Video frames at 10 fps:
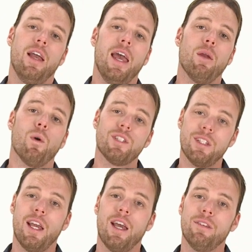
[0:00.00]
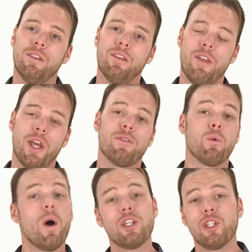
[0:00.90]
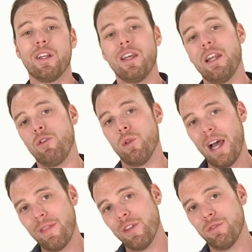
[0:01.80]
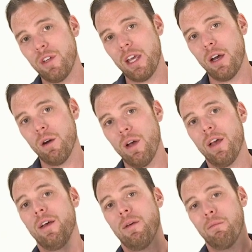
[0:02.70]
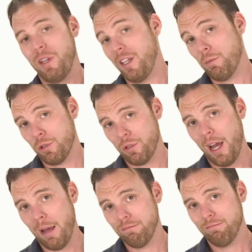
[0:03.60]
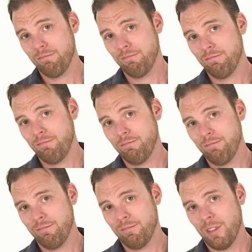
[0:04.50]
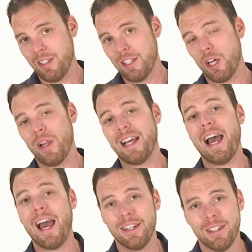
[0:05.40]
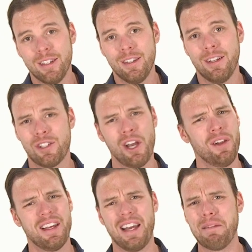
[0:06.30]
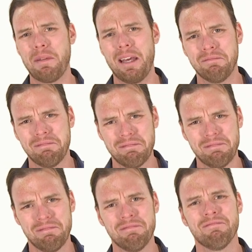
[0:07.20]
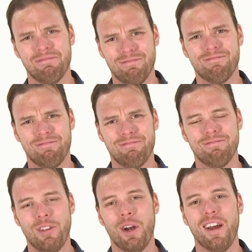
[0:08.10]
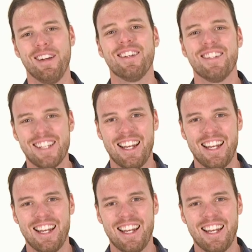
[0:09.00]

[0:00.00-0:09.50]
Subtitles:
And once again, thank you for watching. And if you like this video, please subscribe, because that's all I got. That's all I got, man. All right, take